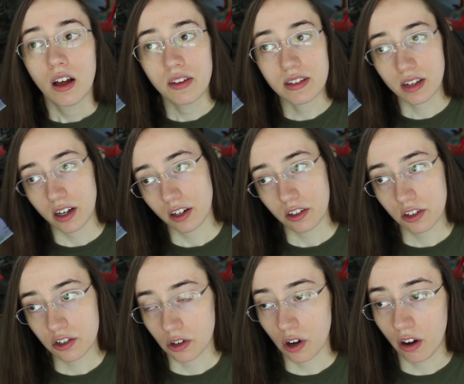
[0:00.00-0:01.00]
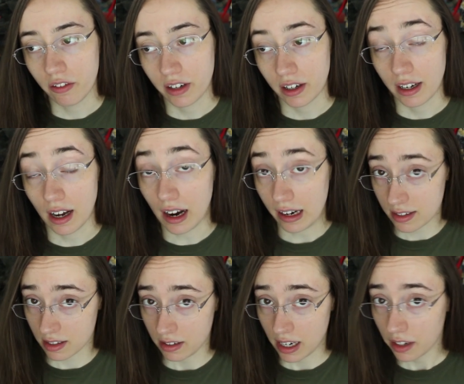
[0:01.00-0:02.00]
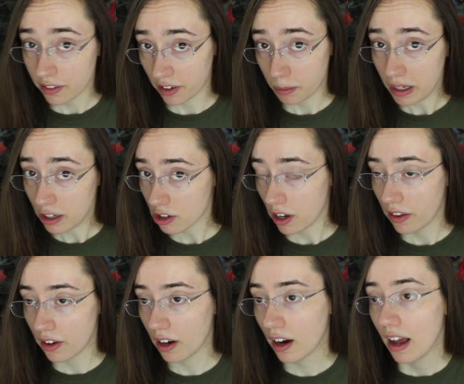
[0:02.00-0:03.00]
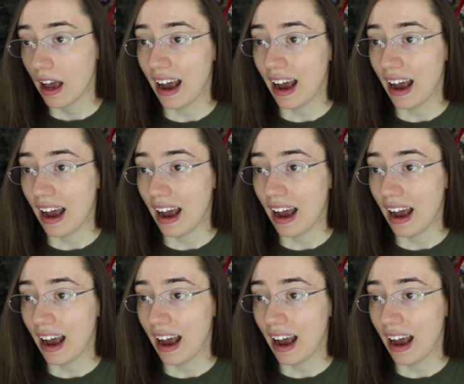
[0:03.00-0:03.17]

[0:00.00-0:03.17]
these characters are all very isolated from each other